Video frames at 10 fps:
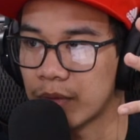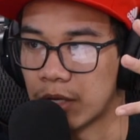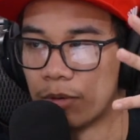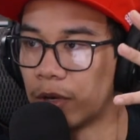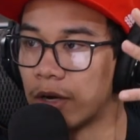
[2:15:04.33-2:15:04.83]

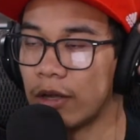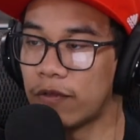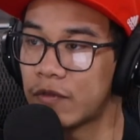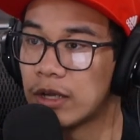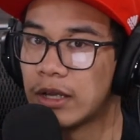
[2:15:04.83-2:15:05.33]
or
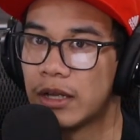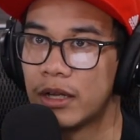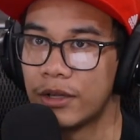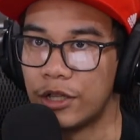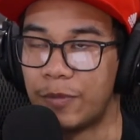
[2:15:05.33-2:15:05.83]
if
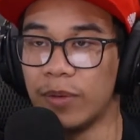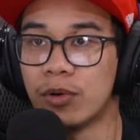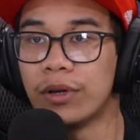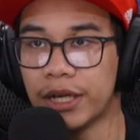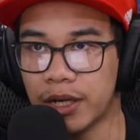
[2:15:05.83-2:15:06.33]
the
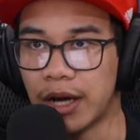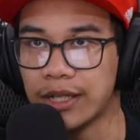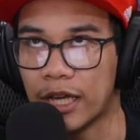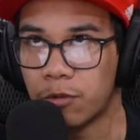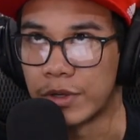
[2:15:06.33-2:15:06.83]
people in
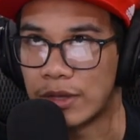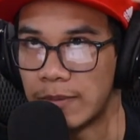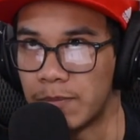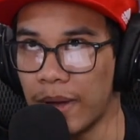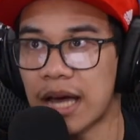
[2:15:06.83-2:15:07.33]
contact with
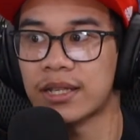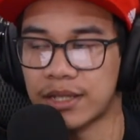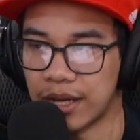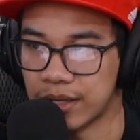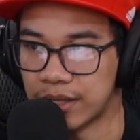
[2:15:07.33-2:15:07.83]
past
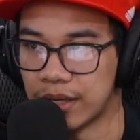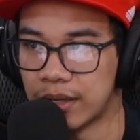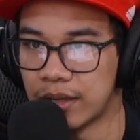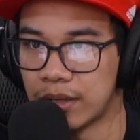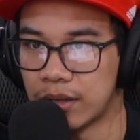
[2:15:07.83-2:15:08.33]

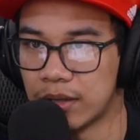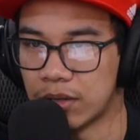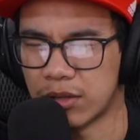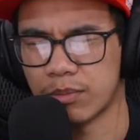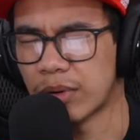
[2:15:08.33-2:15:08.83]
Sakuta
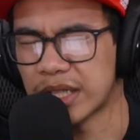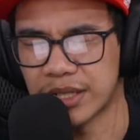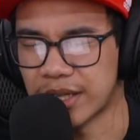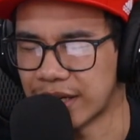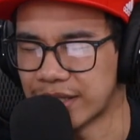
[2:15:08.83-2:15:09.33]
or
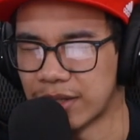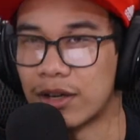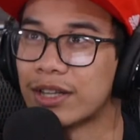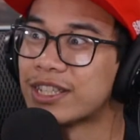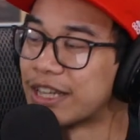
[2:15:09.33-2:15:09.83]
present Sakuta,
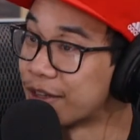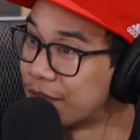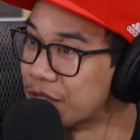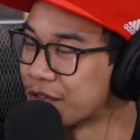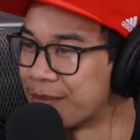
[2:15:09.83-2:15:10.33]
God, this is getting
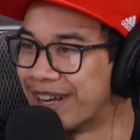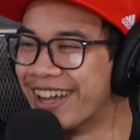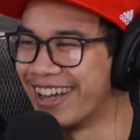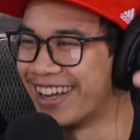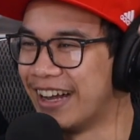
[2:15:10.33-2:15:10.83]
confusing for me.
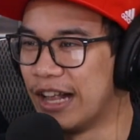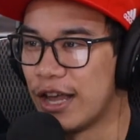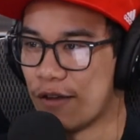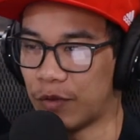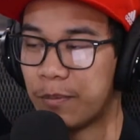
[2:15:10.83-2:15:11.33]

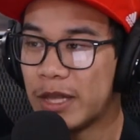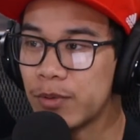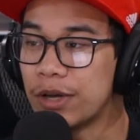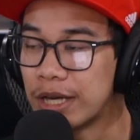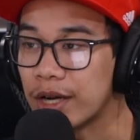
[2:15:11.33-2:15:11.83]
If the
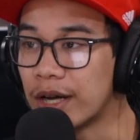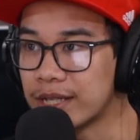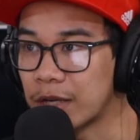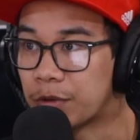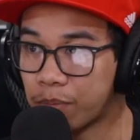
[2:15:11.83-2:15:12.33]
people in
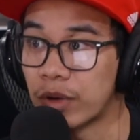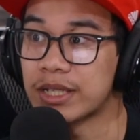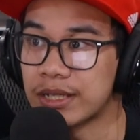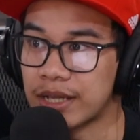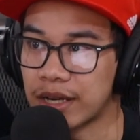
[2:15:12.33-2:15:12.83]
contact with
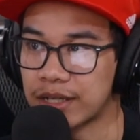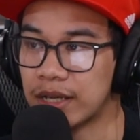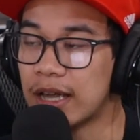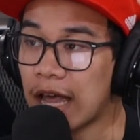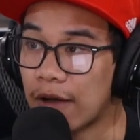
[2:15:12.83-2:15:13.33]
present
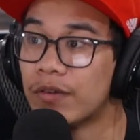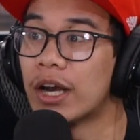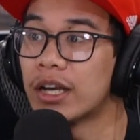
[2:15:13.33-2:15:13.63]
Sakuta has